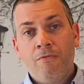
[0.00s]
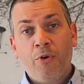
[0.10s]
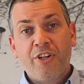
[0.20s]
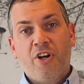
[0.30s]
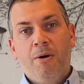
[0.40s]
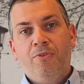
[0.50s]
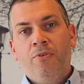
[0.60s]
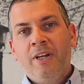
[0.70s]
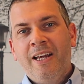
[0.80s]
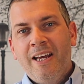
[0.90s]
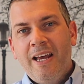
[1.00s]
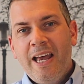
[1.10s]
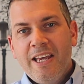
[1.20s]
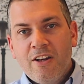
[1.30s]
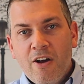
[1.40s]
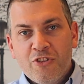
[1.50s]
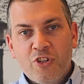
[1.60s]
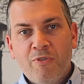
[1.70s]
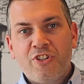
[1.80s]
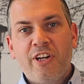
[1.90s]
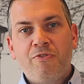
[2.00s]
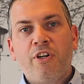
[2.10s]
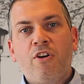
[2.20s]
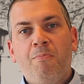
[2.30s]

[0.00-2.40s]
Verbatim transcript: For example, a customer-centric